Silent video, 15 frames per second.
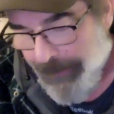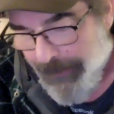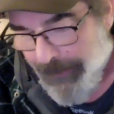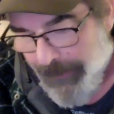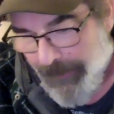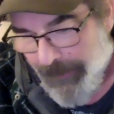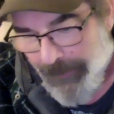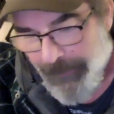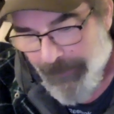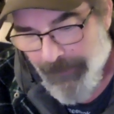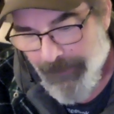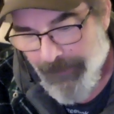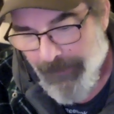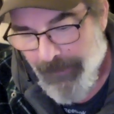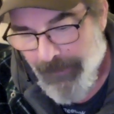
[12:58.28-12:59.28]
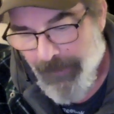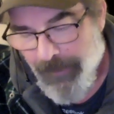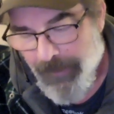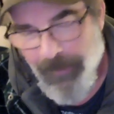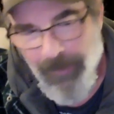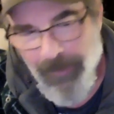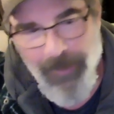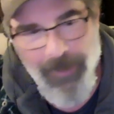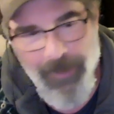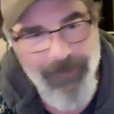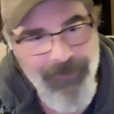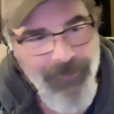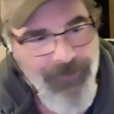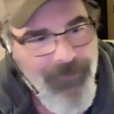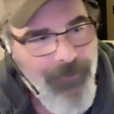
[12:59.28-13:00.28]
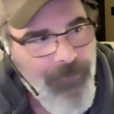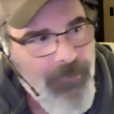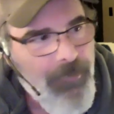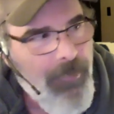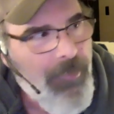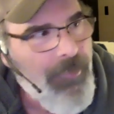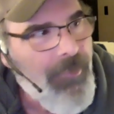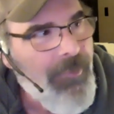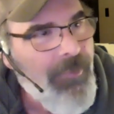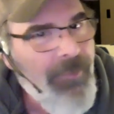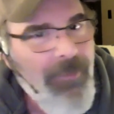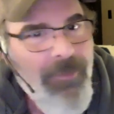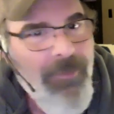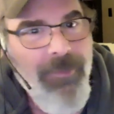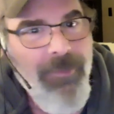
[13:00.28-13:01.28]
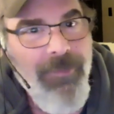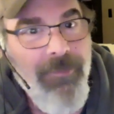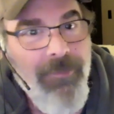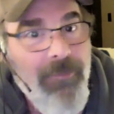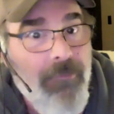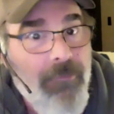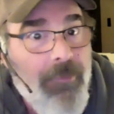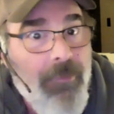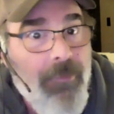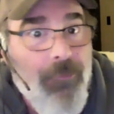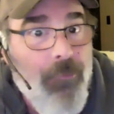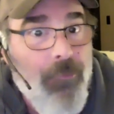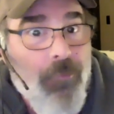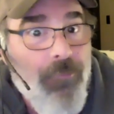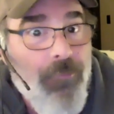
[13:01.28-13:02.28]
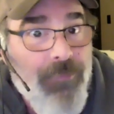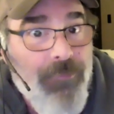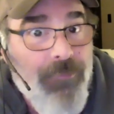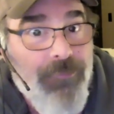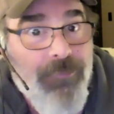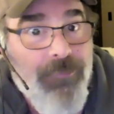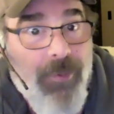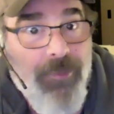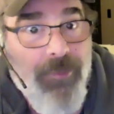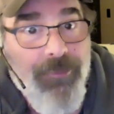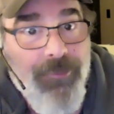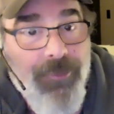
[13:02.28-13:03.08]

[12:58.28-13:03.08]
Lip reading: I just dreamt about you." I don't know if they responded or